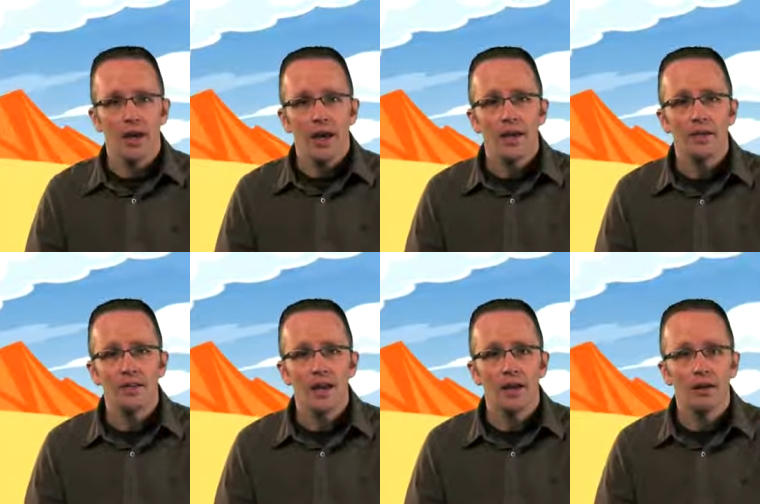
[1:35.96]
and
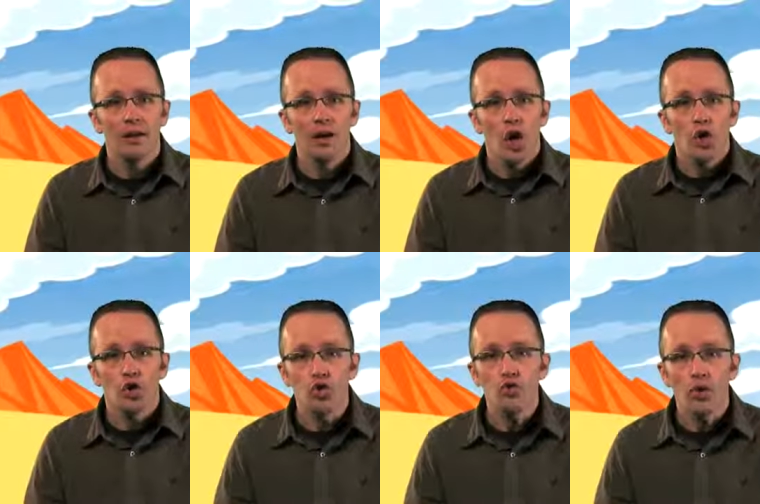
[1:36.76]
said,
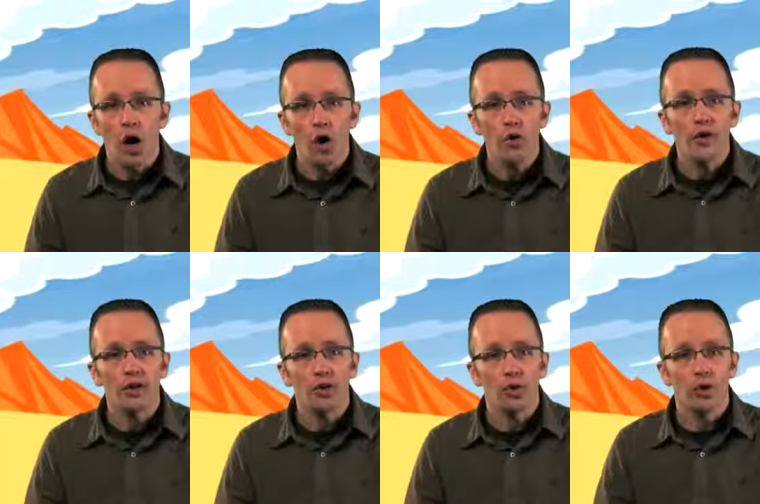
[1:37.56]
Do you know that
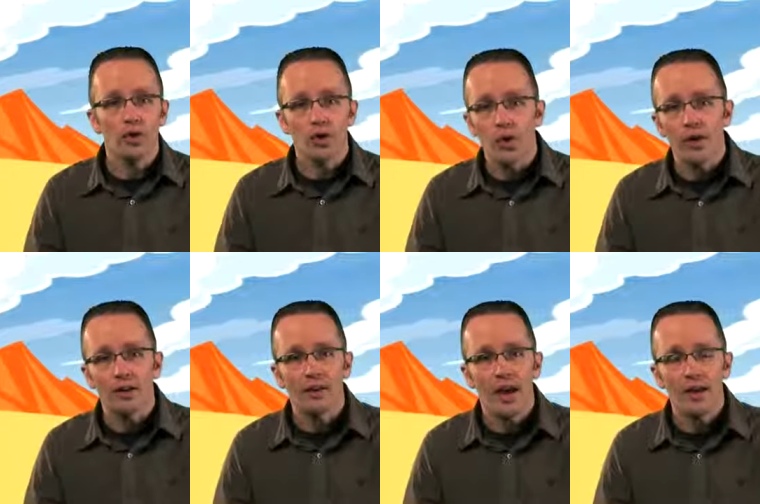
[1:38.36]
the Lord is going
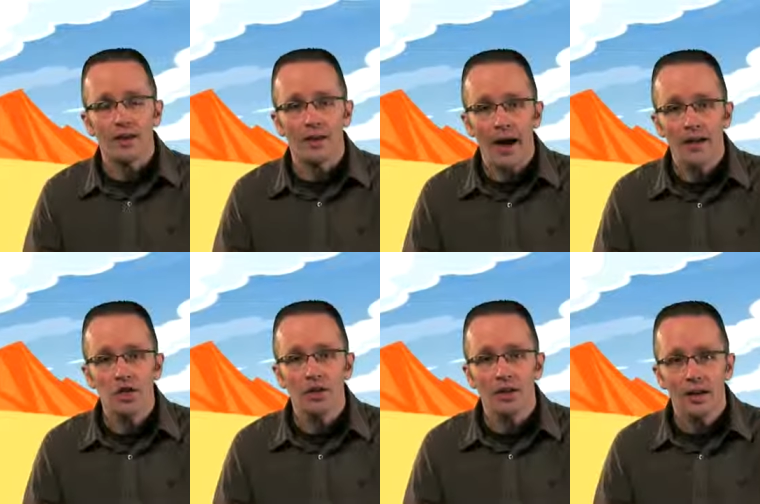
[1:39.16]
to take
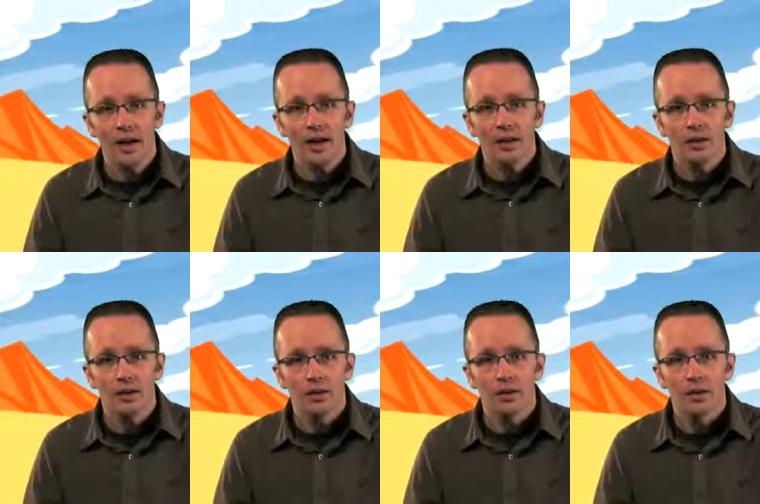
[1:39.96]
Elijah today?
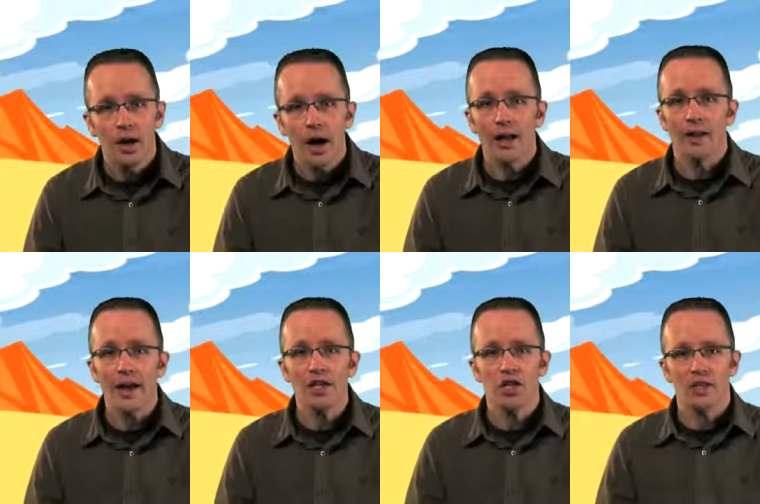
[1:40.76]

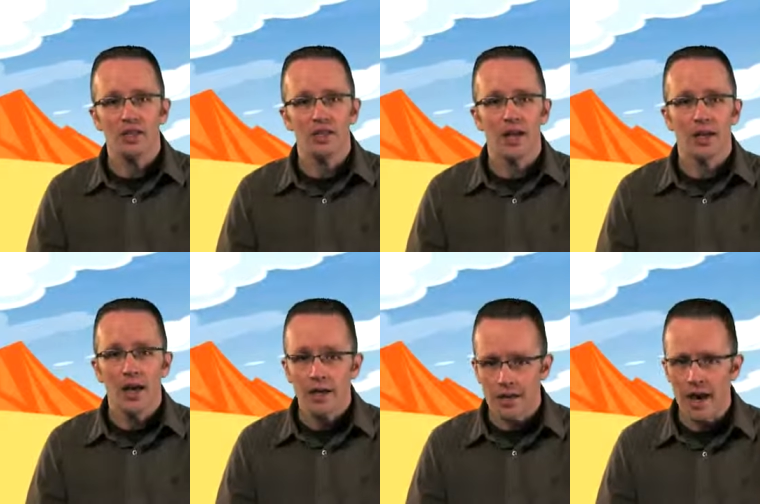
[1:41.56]
Elisha said,
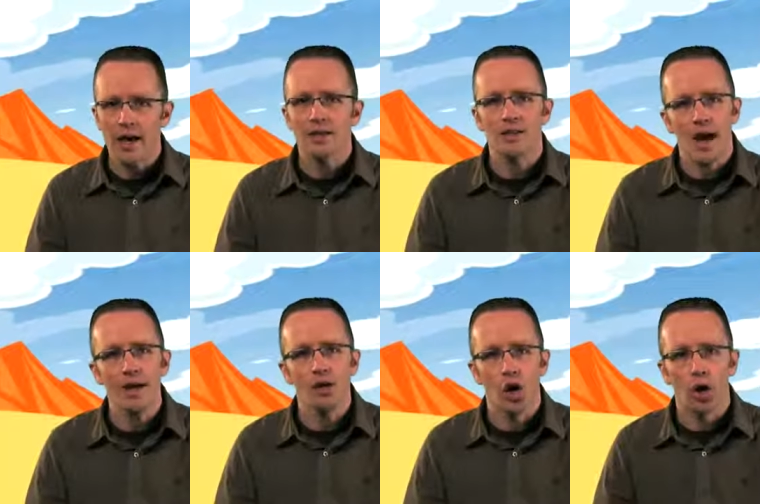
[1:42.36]
Yes, I
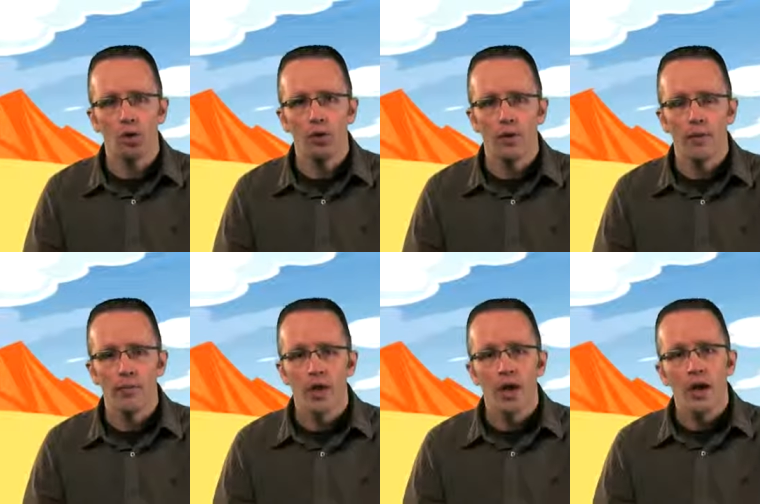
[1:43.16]
know.
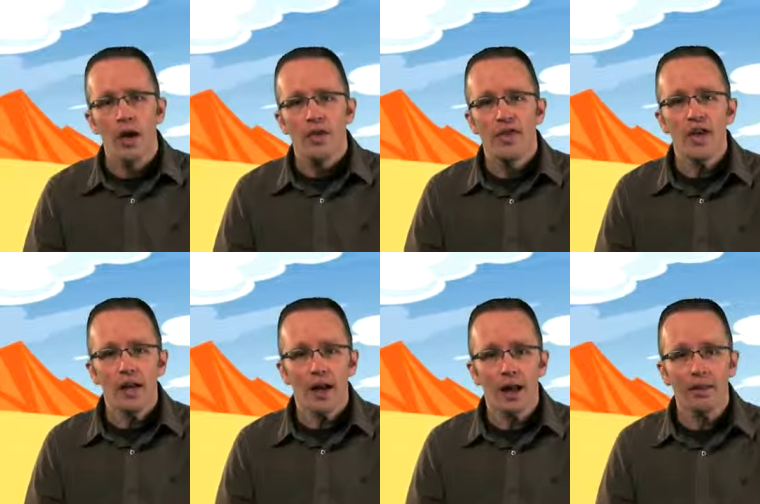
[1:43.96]

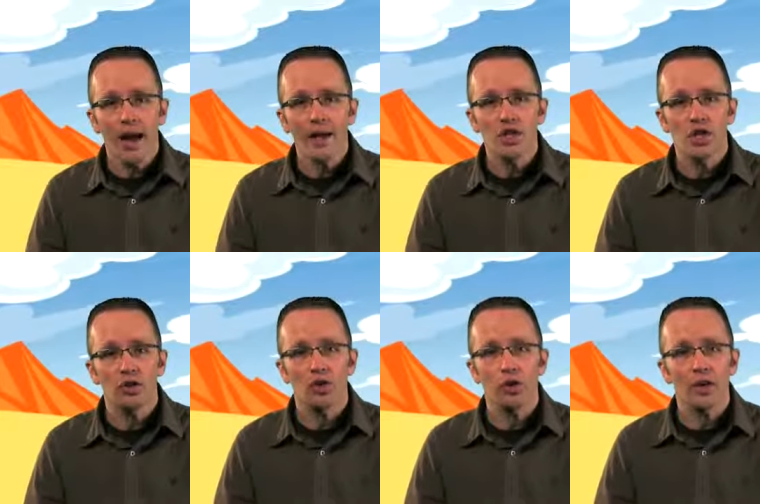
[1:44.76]
Then Elijah
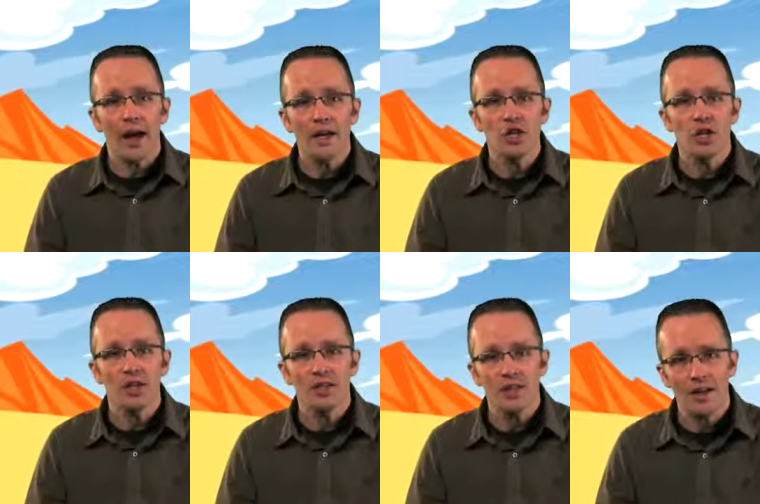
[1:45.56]
told Elisha to
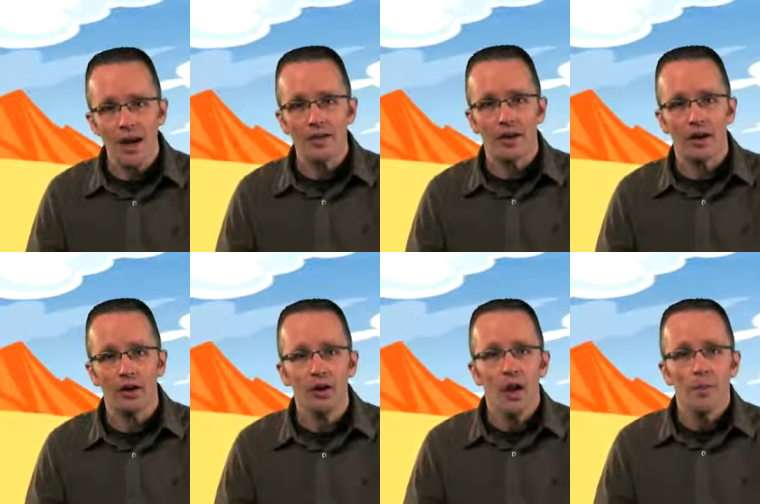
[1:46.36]
stay
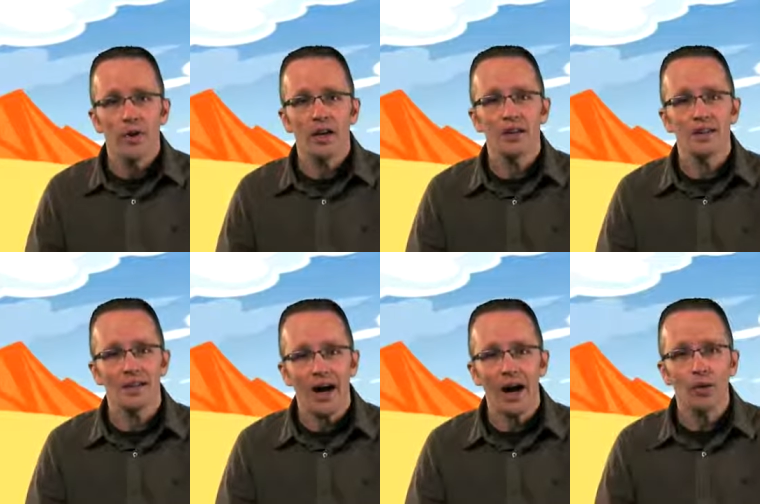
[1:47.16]
there because
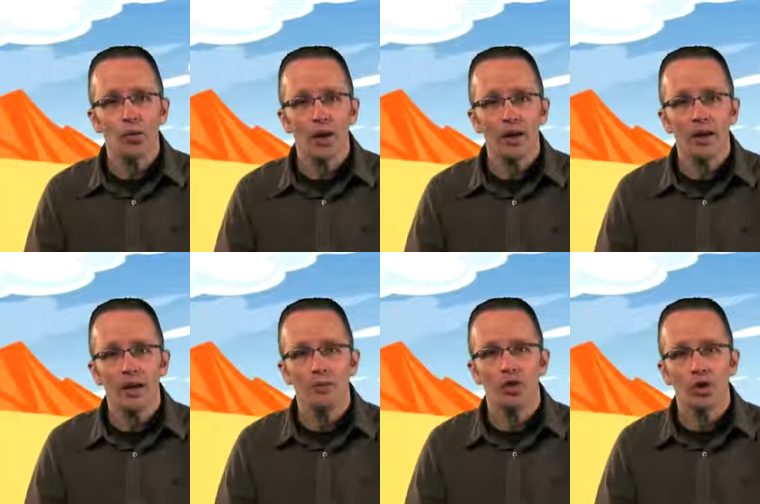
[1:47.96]
God wanted
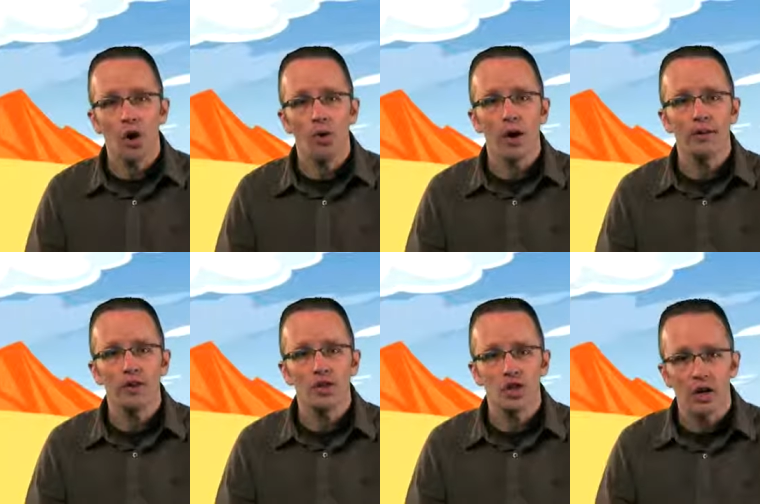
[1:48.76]
him to go on
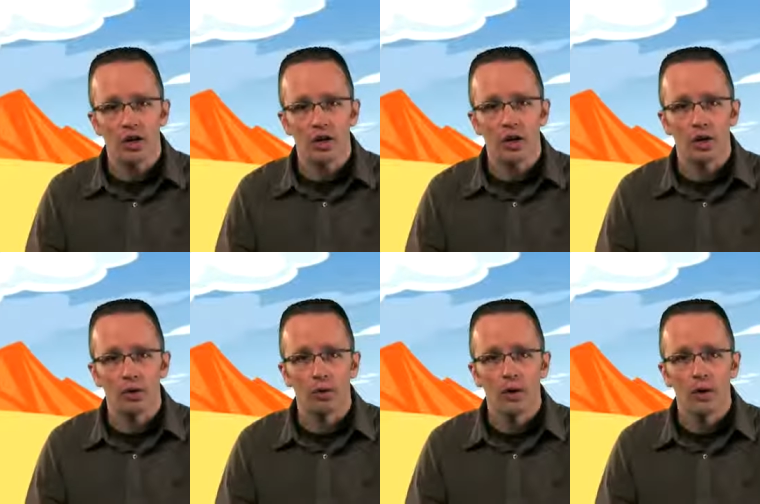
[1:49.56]
to Jericho,